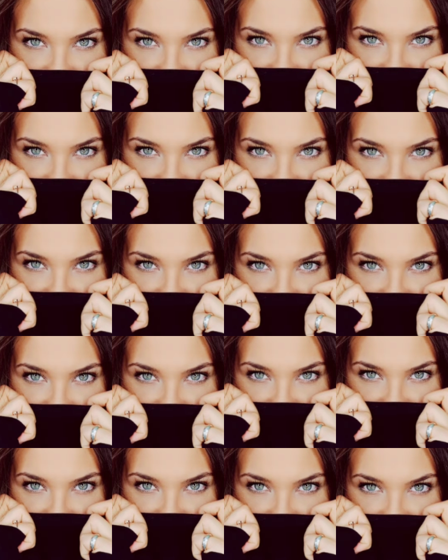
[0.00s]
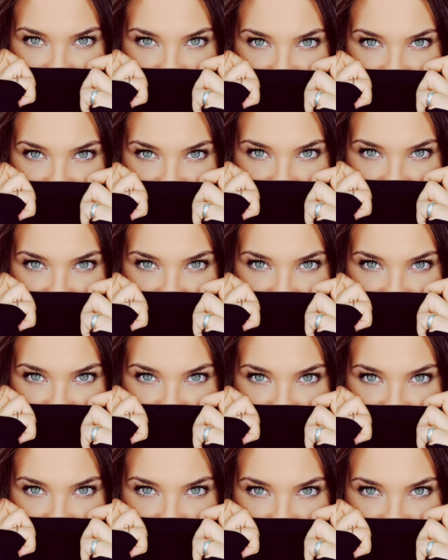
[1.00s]
And another
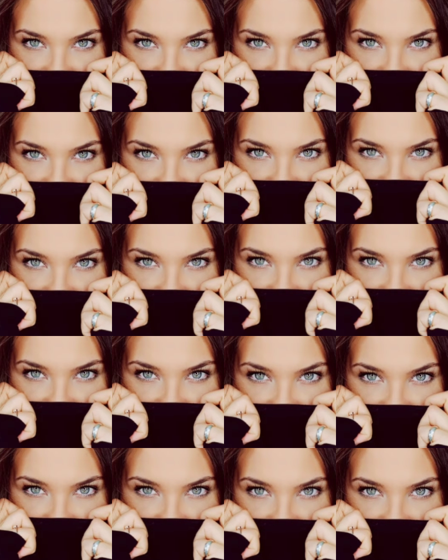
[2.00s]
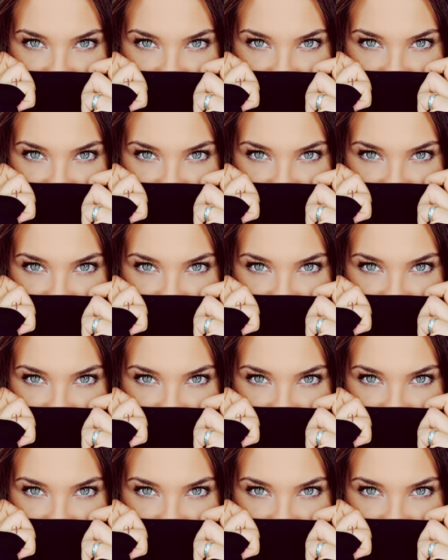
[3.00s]
reason, that is